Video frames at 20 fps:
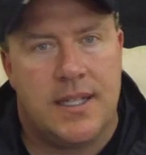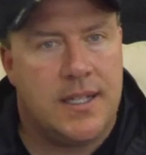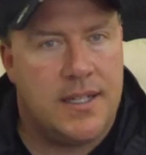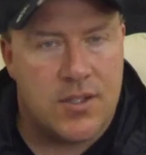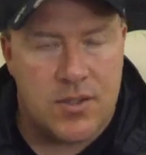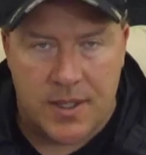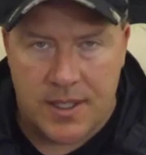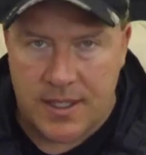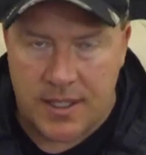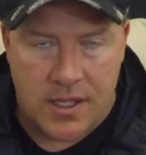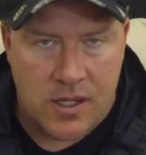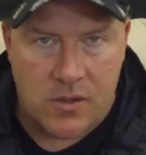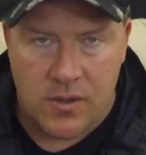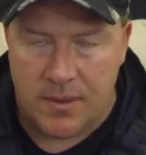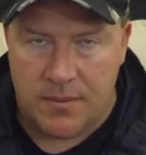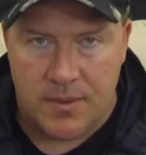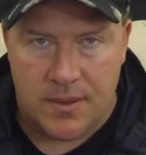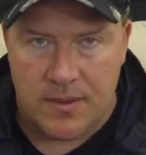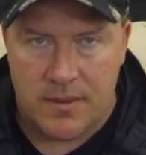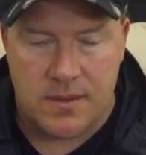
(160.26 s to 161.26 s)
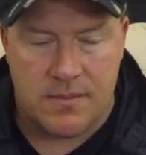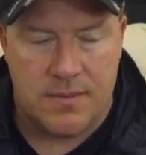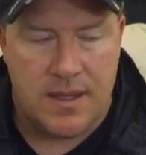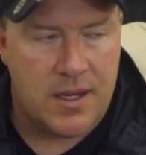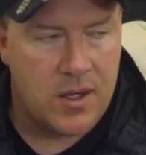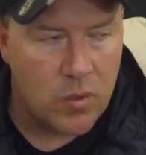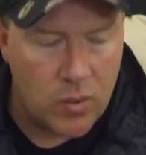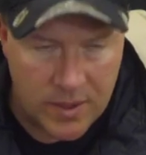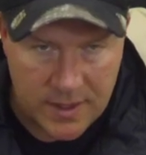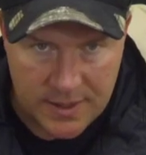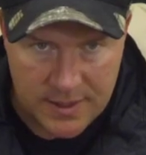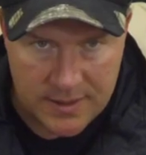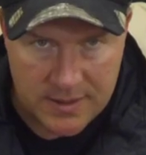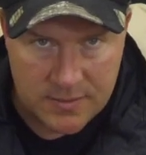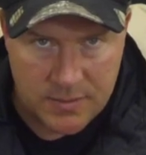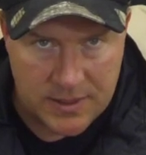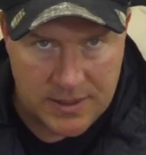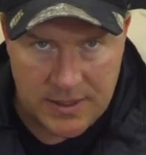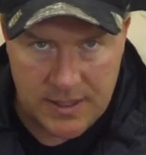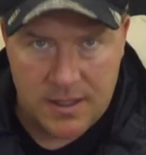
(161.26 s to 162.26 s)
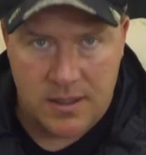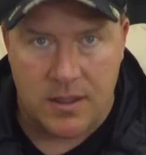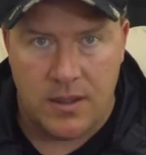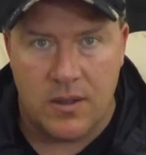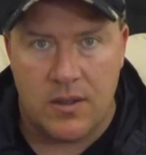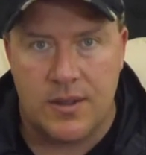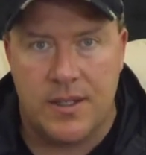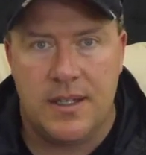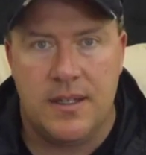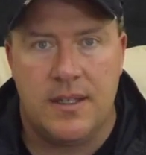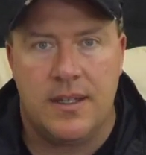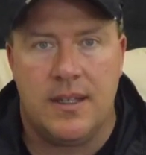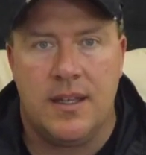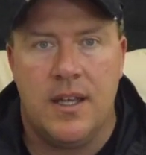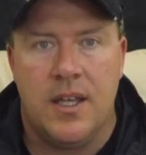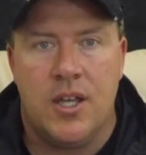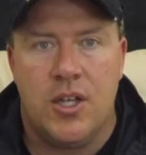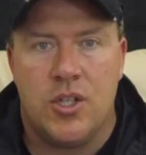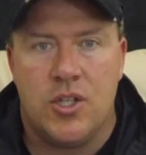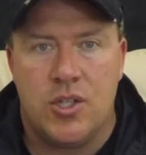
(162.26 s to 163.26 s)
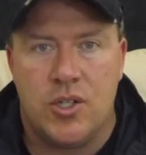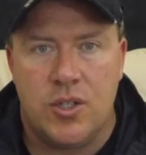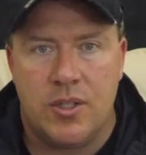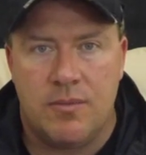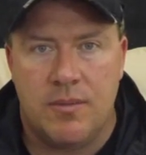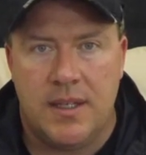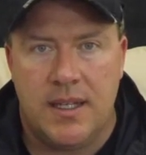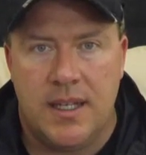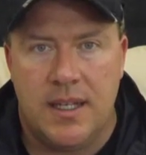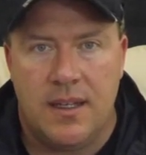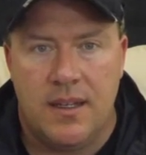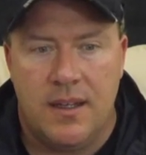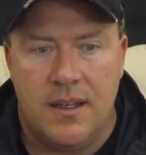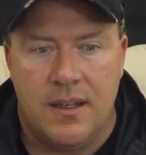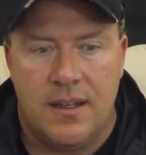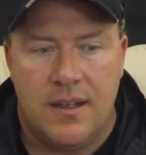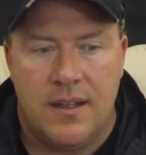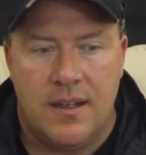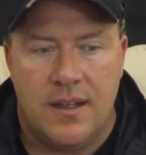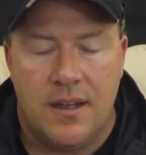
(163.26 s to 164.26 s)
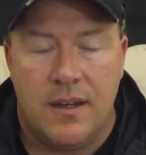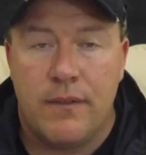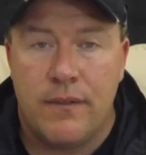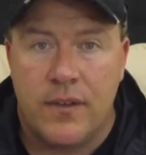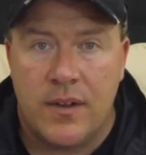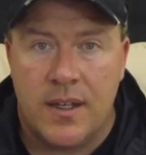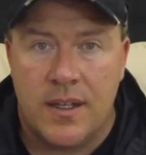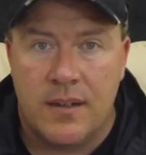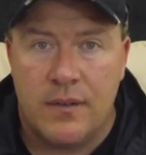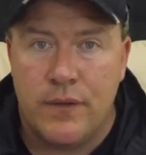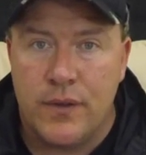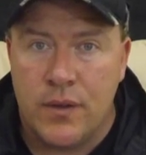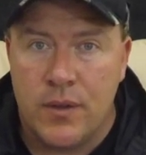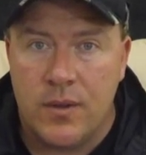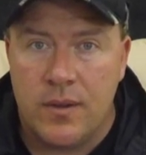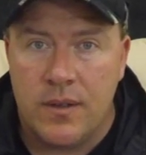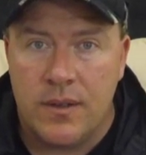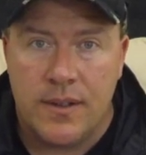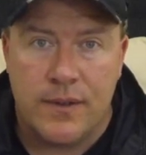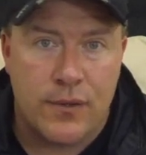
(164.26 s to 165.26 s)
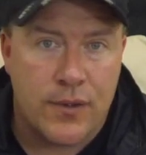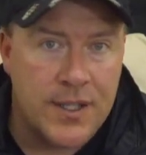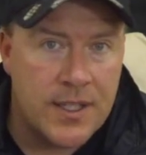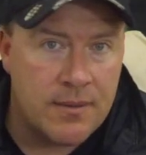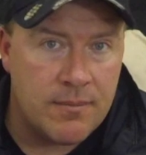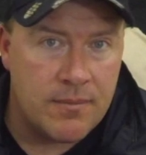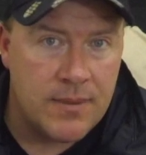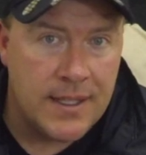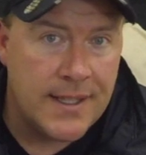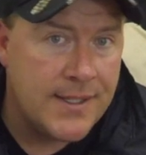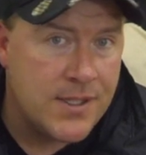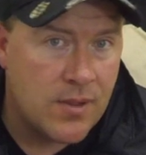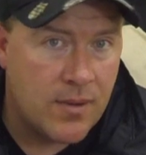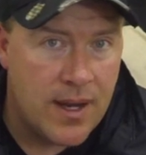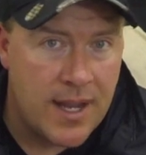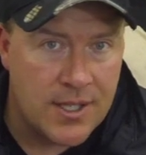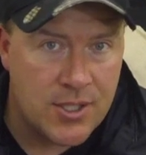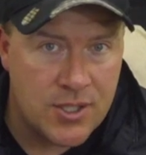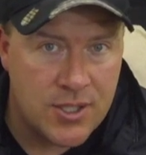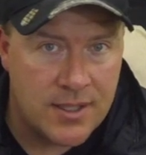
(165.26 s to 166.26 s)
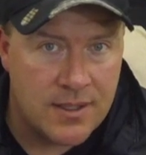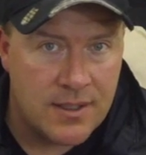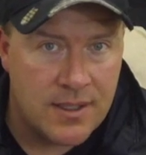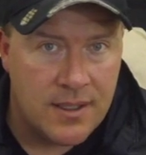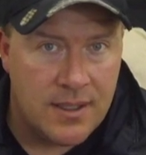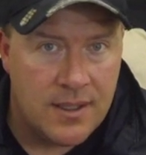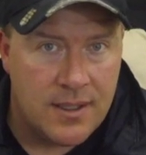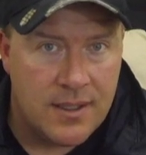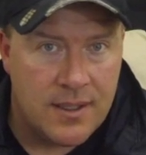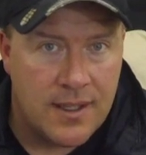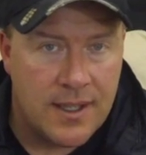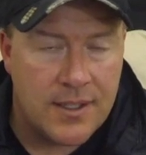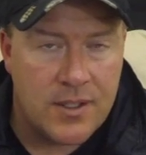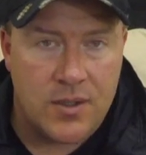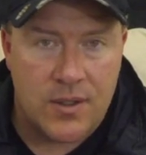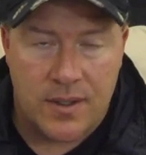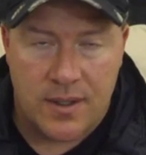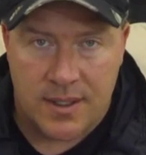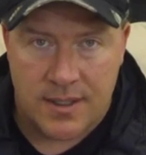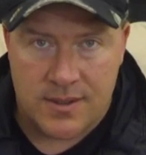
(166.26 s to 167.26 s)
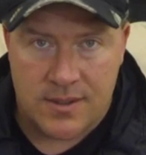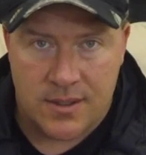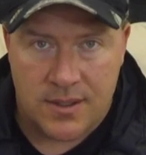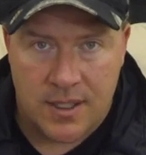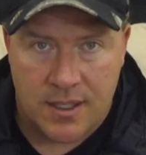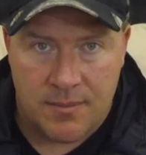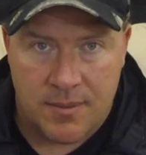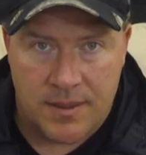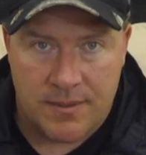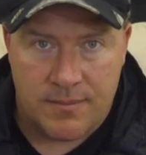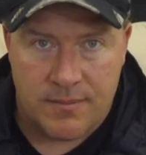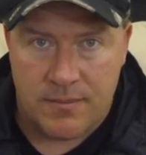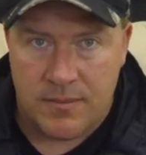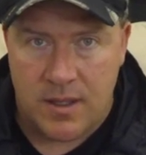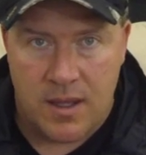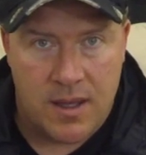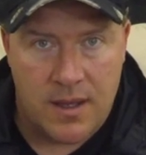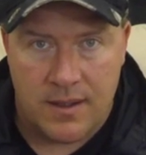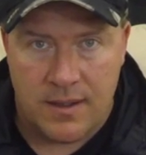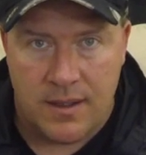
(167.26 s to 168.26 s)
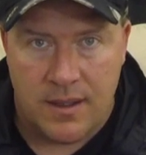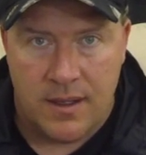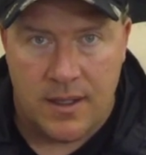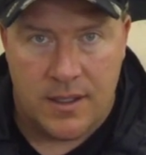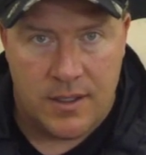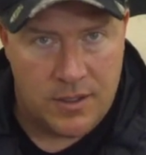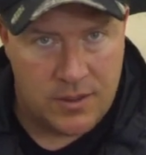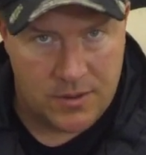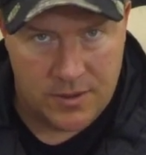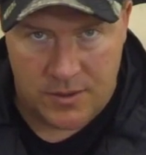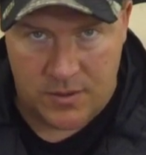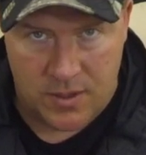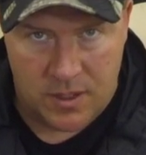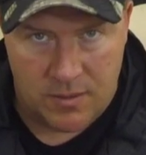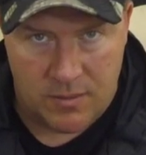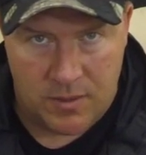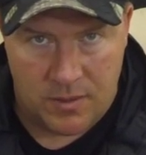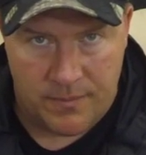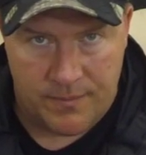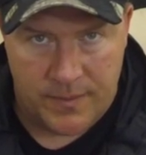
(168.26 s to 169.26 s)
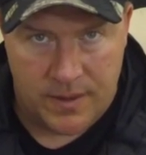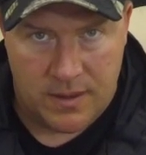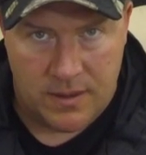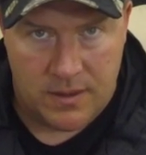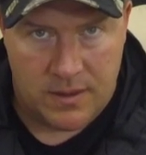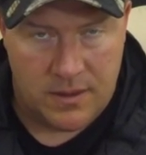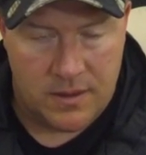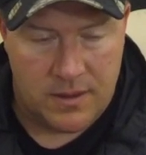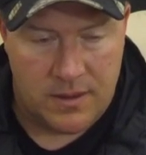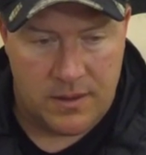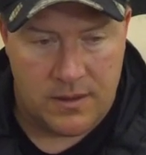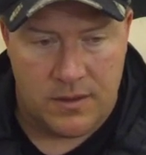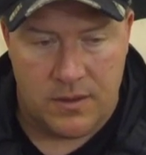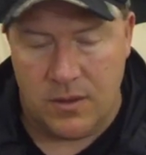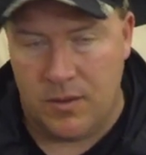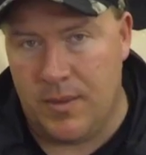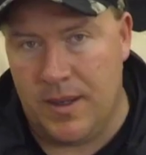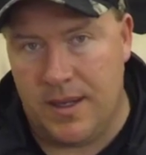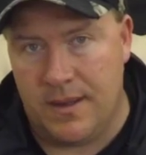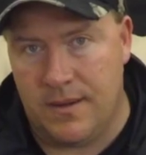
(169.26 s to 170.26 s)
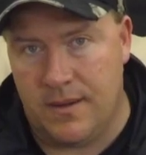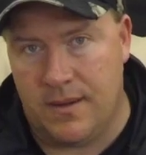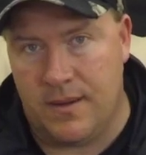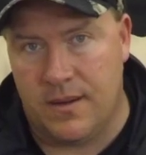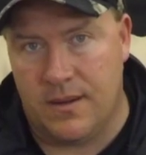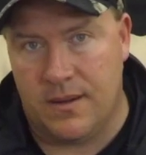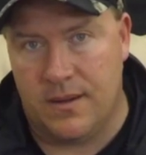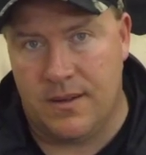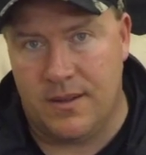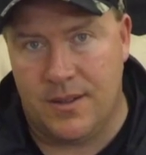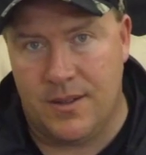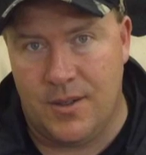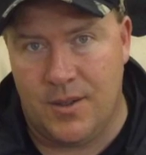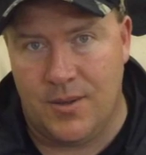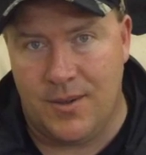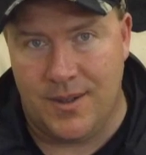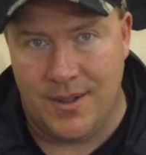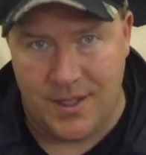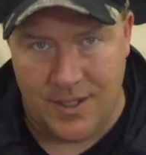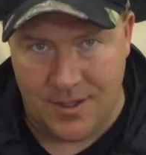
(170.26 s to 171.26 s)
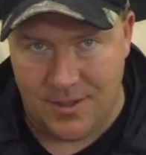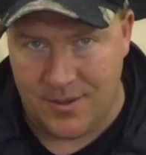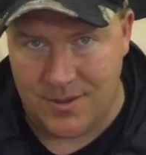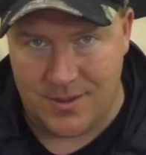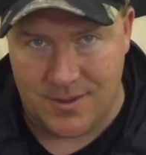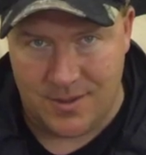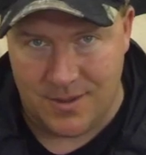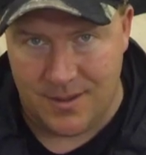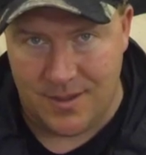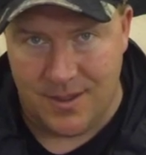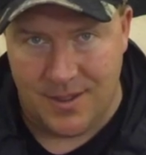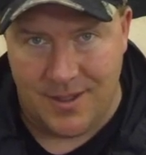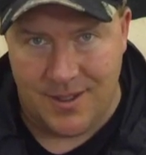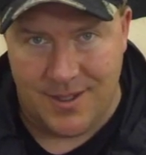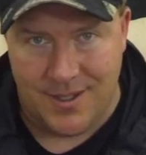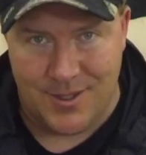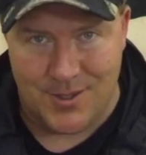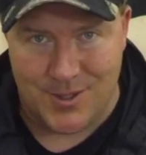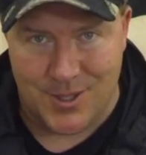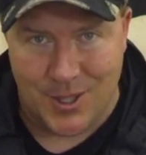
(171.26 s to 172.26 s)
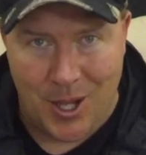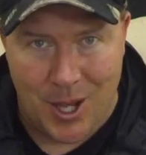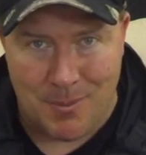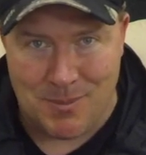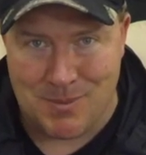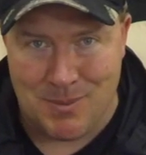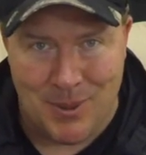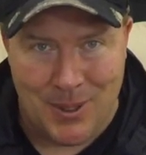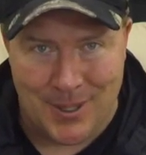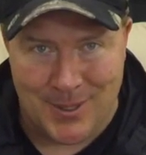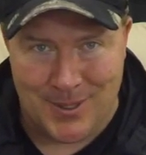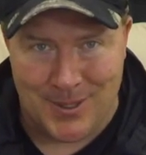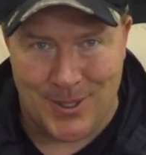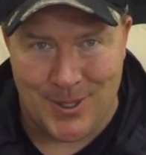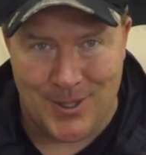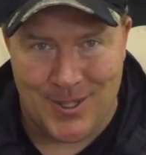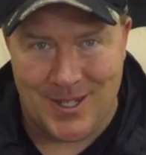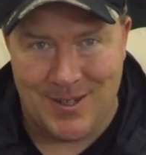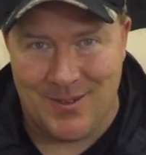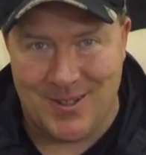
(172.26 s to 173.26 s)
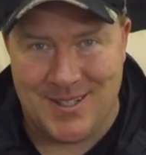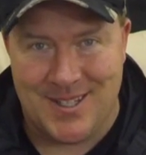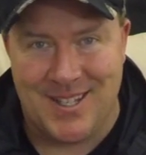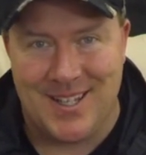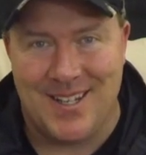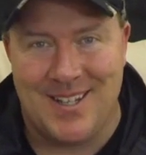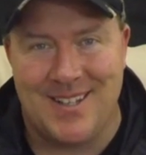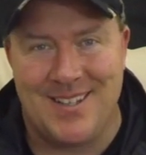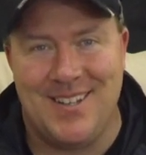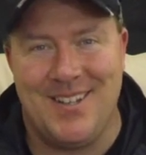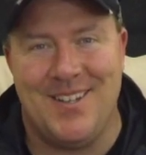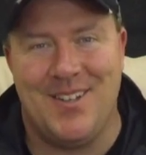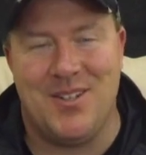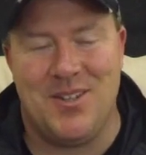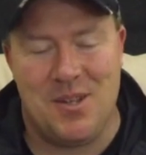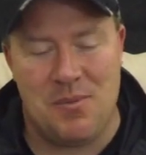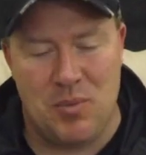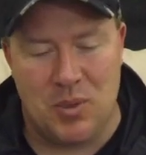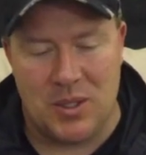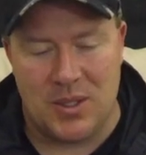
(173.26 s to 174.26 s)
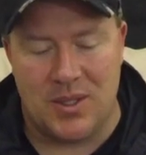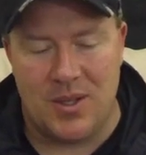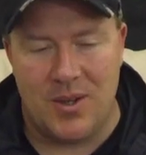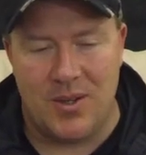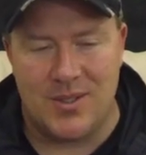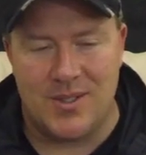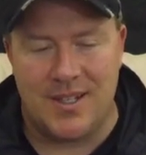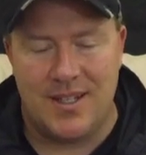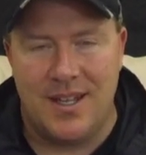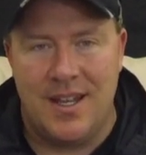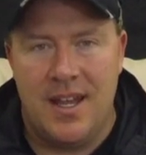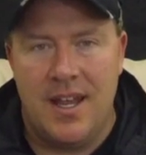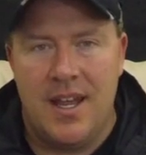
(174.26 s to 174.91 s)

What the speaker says: any training equipment, doesn't matter what it is, but any collar, anything, should mean fun, food, freedom, interaction, and good things are coming. Not you're in trouble, you're a bad dog, and here's the cops behind you, they're going to give you a ticket. They put the collars on.